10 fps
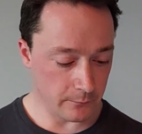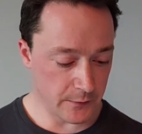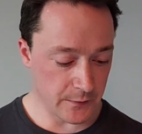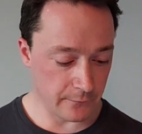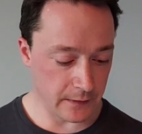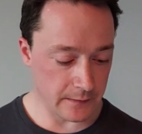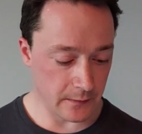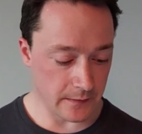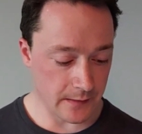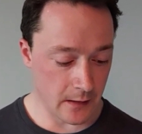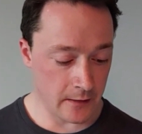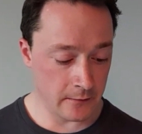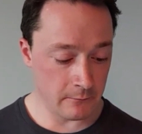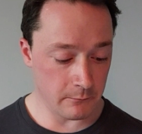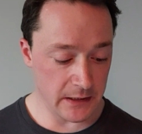stuff that's on the
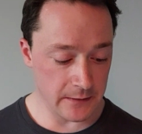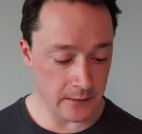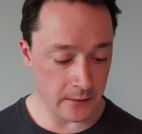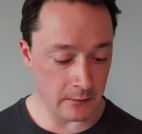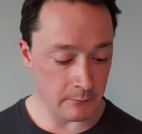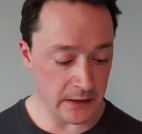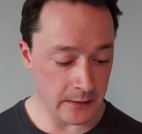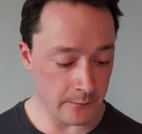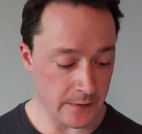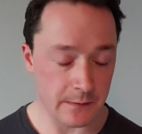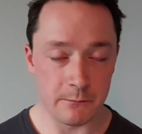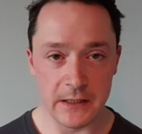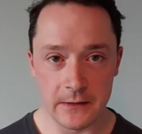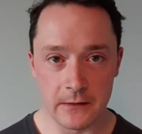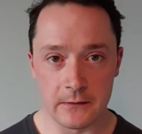sign, media, memes,
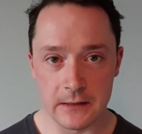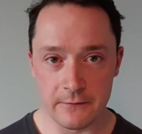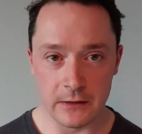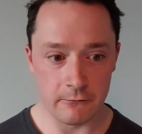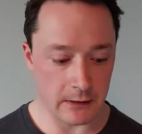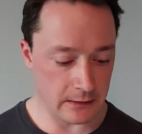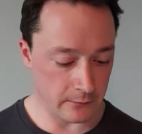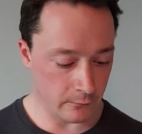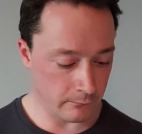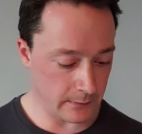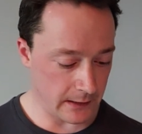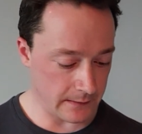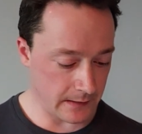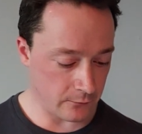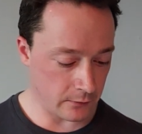media, TV, radio,
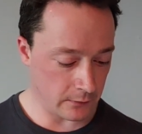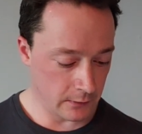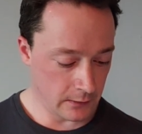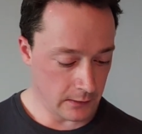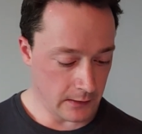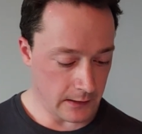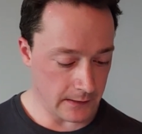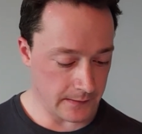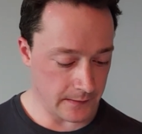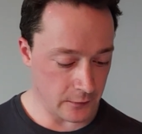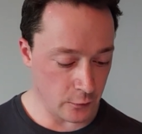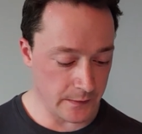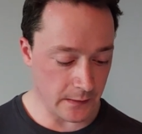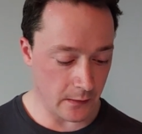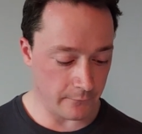etc. It's the
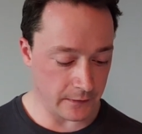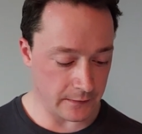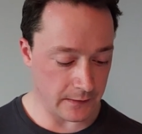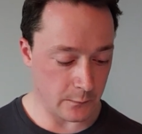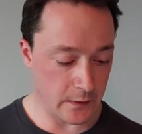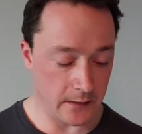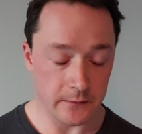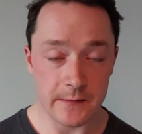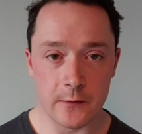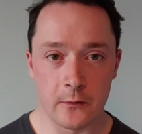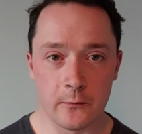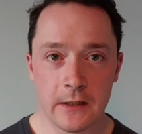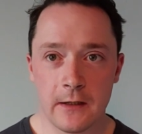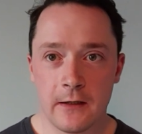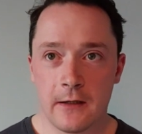use of it as well. So
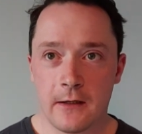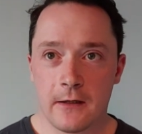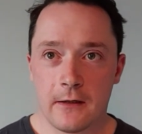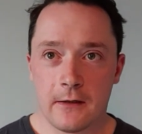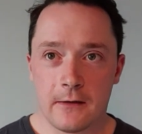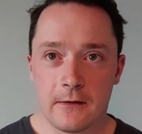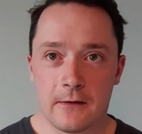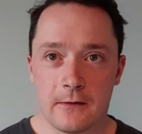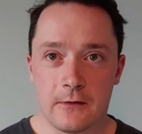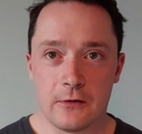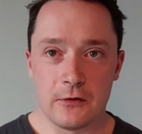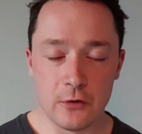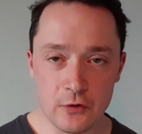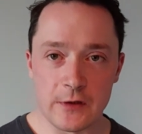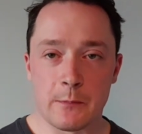
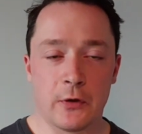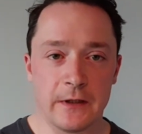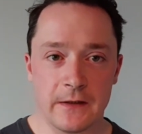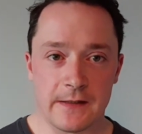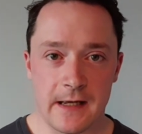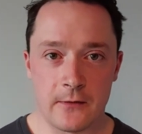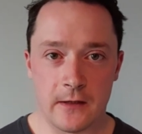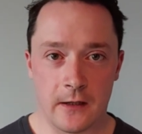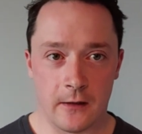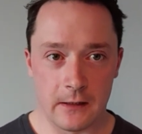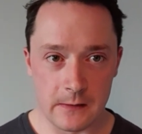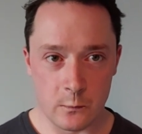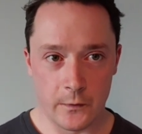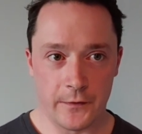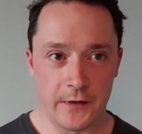you just putting this out there is
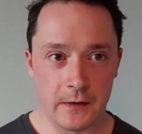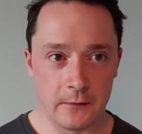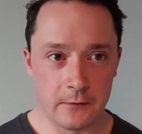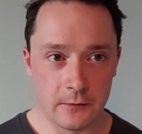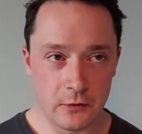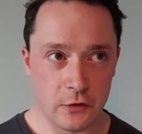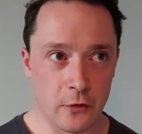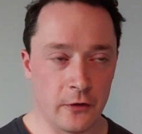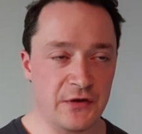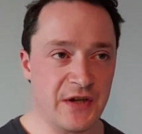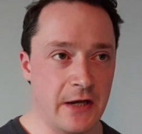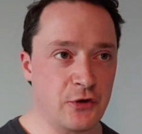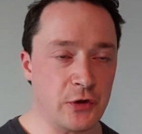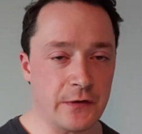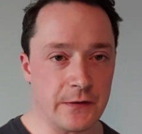one thing. Your
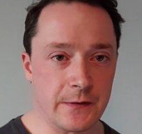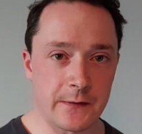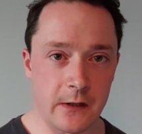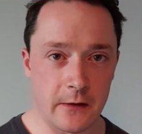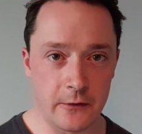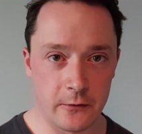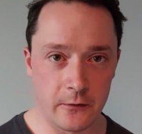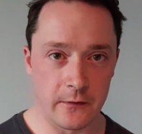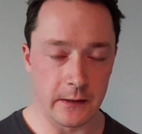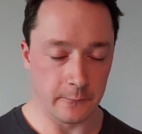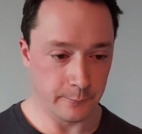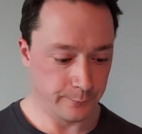intentions are the other thing.